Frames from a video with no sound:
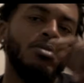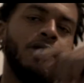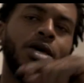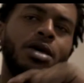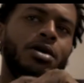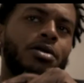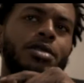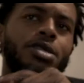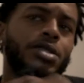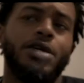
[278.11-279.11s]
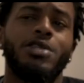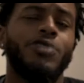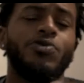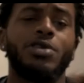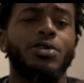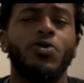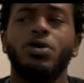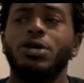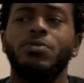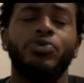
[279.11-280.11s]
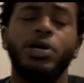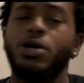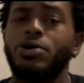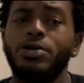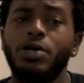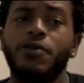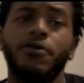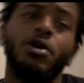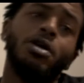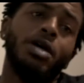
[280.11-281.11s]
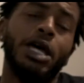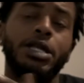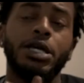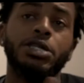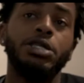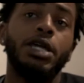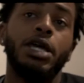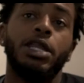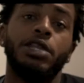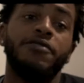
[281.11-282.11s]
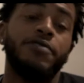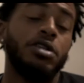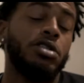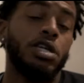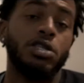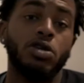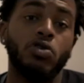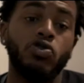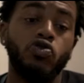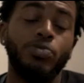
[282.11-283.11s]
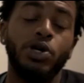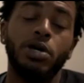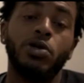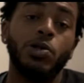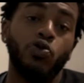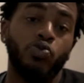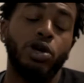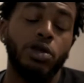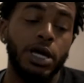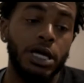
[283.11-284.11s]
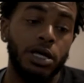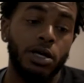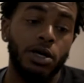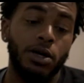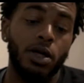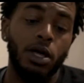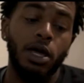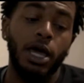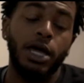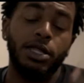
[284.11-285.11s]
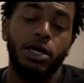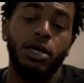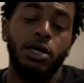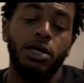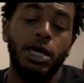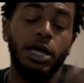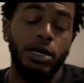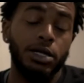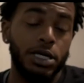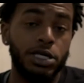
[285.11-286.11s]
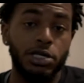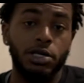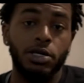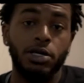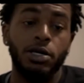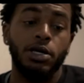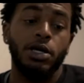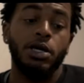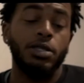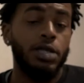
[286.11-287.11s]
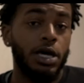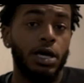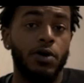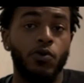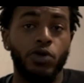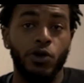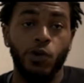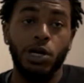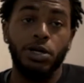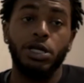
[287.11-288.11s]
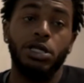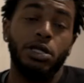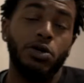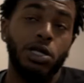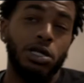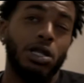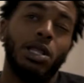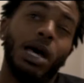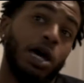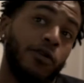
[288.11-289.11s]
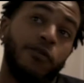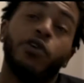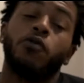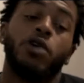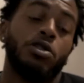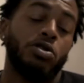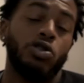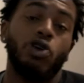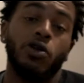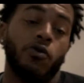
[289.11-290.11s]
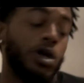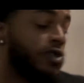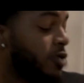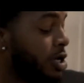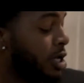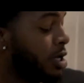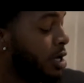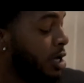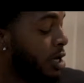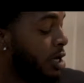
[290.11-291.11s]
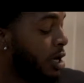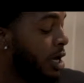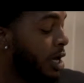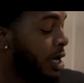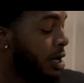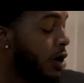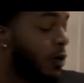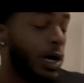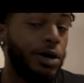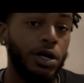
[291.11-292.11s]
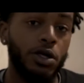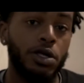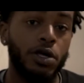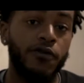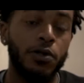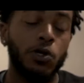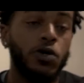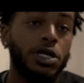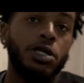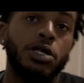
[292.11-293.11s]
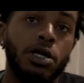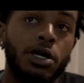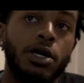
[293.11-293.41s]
And she said she was just gonna come bring her stuff, and then she had an event she had to go to because her little brother had a condition that was a rare condition. So they did a lot of fundraisers to try to raise money and awareness for Lucas.